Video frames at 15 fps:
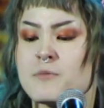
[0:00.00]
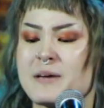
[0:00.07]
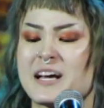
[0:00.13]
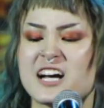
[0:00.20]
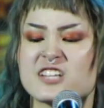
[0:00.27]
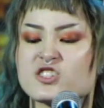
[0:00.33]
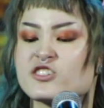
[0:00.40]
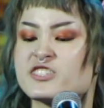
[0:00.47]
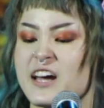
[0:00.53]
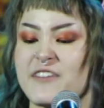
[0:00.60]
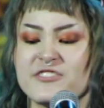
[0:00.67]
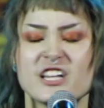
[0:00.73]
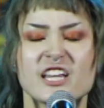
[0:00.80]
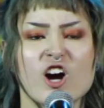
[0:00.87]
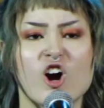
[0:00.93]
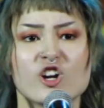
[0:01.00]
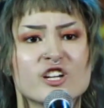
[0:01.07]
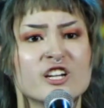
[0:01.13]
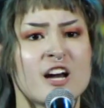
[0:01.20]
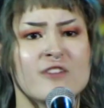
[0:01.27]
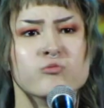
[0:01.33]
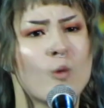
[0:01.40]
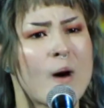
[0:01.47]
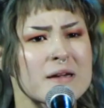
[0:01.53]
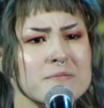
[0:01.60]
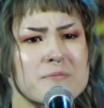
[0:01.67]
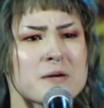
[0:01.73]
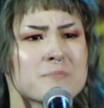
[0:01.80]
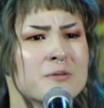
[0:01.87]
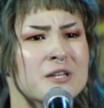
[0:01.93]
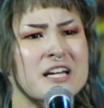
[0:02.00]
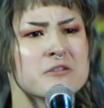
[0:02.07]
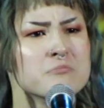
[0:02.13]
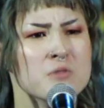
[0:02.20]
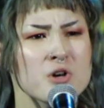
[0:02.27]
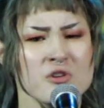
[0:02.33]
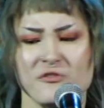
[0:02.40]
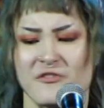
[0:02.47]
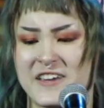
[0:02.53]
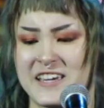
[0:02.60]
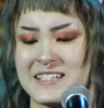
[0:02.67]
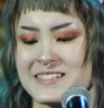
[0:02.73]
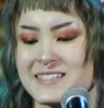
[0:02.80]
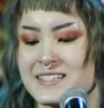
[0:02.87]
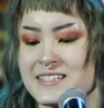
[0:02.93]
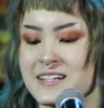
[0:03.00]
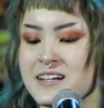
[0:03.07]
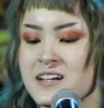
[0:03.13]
because there definitely aren't enough white people in movies.